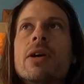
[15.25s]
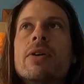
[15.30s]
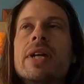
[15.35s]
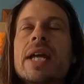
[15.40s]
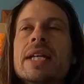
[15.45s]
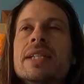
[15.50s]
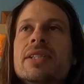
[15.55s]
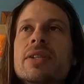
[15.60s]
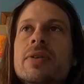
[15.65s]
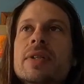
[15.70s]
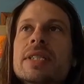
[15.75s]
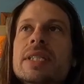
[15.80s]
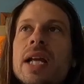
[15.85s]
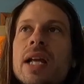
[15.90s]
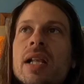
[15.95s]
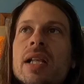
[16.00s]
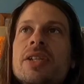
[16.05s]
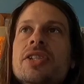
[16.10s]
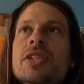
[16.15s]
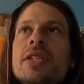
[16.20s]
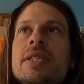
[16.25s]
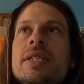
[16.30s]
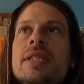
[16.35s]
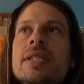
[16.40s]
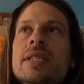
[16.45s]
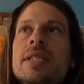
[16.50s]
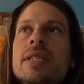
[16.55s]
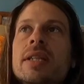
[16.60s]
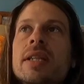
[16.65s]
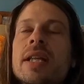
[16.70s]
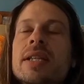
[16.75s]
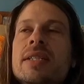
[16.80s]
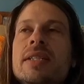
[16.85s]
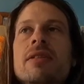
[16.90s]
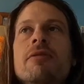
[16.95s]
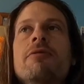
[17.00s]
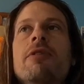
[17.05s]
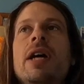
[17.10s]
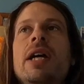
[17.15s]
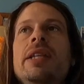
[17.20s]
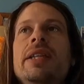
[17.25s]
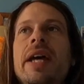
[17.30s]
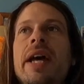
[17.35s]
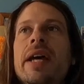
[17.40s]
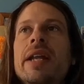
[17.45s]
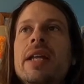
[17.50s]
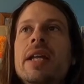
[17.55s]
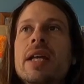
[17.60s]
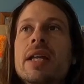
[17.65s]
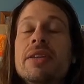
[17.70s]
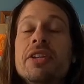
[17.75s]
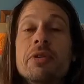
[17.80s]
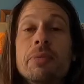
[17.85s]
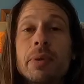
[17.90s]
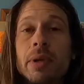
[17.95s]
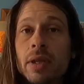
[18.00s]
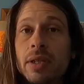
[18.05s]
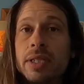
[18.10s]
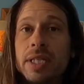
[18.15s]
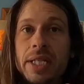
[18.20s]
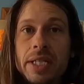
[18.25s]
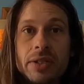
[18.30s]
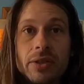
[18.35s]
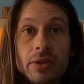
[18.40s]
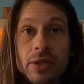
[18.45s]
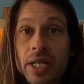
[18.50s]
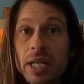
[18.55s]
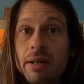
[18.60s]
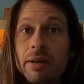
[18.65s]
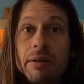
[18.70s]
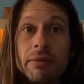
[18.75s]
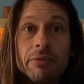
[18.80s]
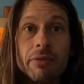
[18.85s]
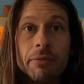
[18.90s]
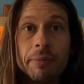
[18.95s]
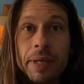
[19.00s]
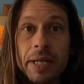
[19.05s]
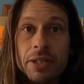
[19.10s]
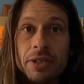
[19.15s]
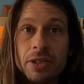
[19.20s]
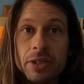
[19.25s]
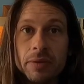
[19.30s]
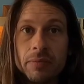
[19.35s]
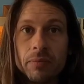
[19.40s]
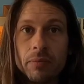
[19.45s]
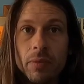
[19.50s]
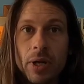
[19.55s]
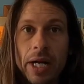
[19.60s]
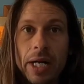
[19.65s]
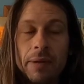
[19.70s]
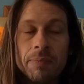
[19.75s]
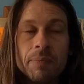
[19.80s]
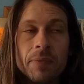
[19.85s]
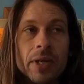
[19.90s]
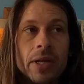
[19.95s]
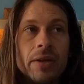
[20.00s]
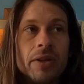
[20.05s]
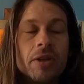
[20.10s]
okay, so intelligence, let's define that, the ability to get information, right?